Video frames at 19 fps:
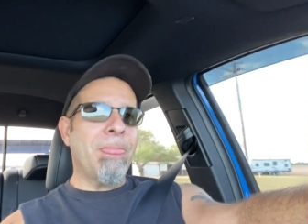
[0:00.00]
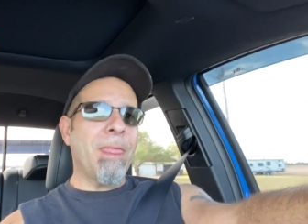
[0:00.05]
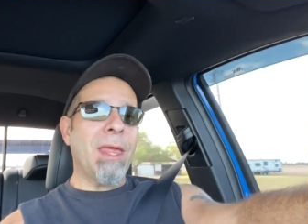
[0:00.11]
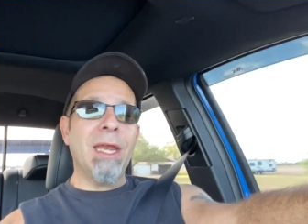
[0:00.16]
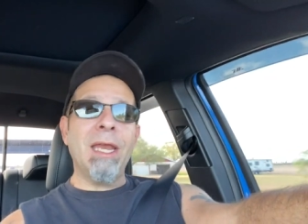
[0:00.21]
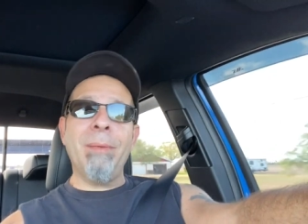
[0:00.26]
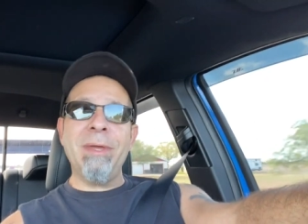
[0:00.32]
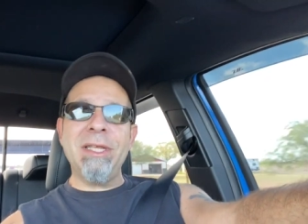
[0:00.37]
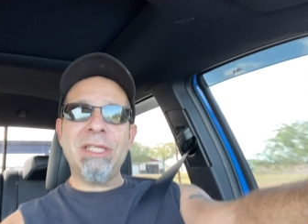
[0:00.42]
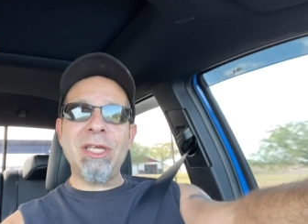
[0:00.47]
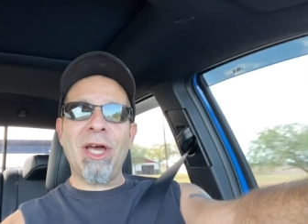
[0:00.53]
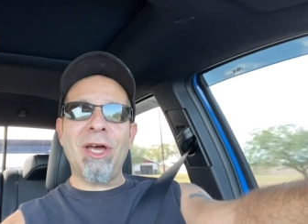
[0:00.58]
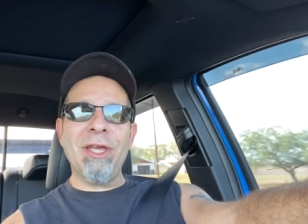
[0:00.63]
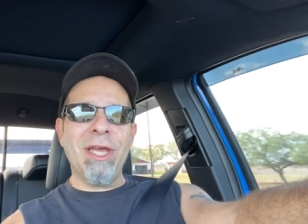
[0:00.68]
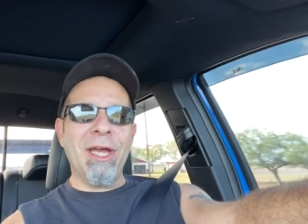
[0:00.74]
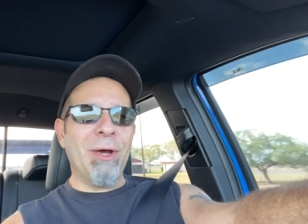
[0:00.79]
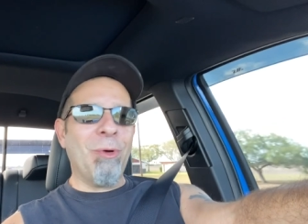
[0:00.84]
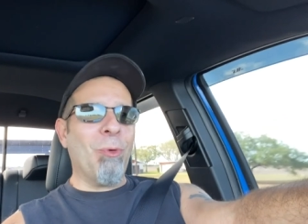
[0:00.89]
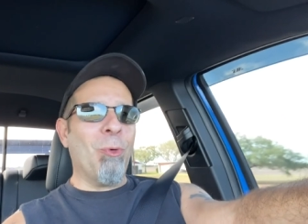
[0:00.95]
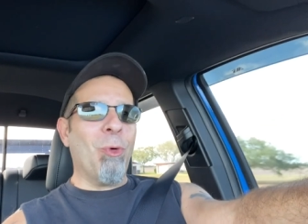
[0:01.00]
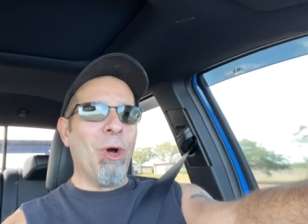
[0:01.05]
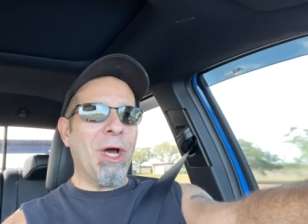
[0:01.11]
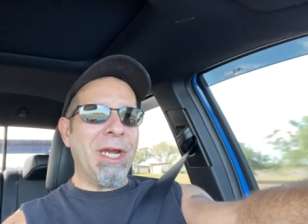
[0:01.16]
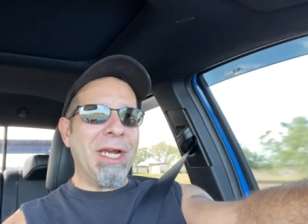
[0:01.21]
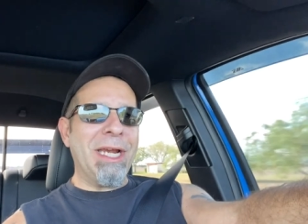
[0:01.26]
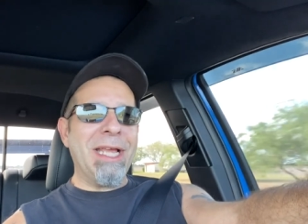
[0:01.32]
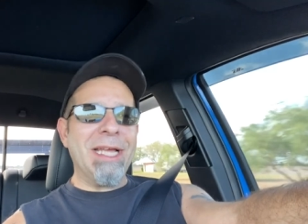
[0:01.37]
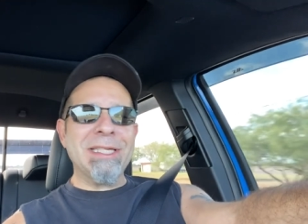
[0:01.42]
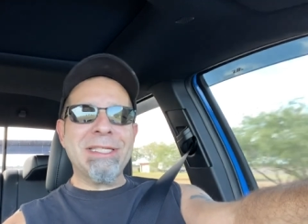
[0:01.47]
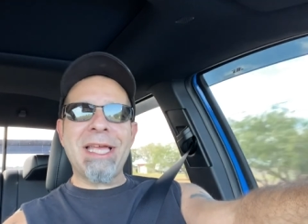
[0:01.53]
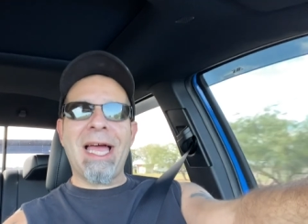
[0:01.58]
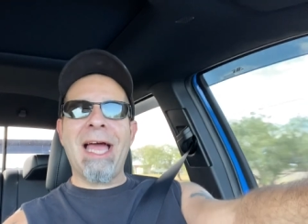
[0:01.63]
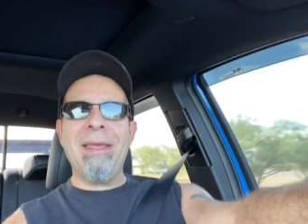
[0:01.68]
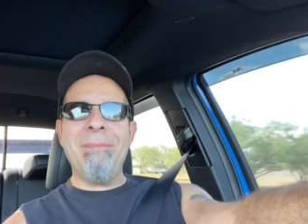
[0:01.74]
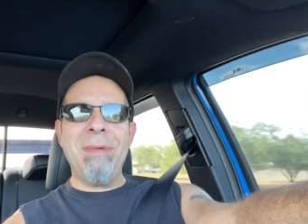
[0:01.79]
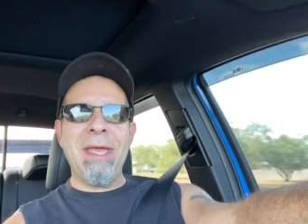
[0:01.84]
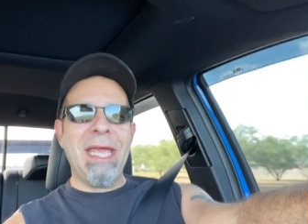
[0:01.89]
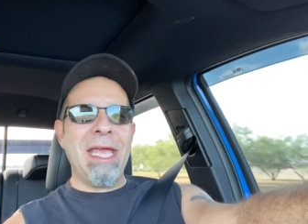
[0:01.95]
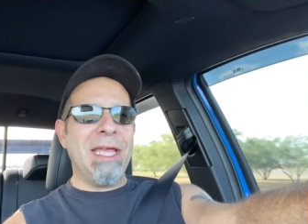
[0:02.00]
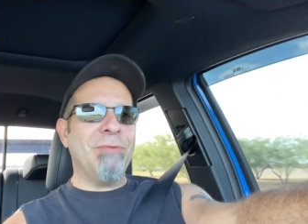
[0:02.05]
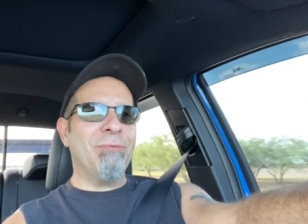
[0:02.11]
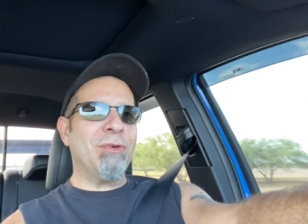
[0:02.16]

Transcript: And let me tell you what it is I mean.